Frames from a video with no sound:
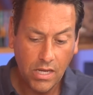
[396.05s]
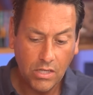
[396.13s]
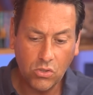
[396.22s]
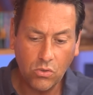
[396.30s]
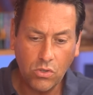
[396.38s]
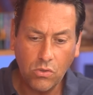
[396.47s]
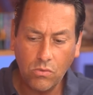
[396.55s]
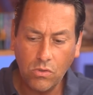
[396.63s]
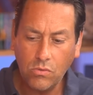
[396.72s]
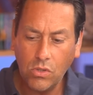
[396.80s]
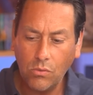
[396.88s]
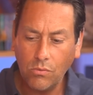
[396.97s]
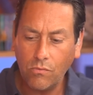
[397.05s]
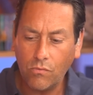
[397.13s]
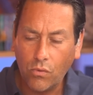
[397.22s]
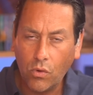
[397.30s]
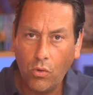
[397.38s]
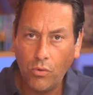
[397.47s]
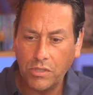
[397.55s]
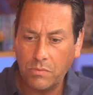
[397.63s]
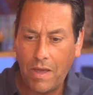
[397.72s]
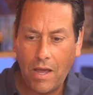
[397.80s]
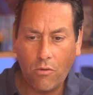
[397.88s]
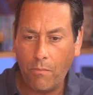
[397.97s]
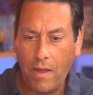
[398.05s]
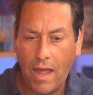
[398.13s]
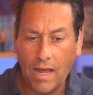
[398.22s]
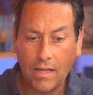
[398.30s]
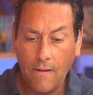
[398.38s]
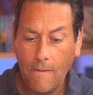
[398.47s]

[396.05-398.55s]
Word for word: So you you don't roll this power back.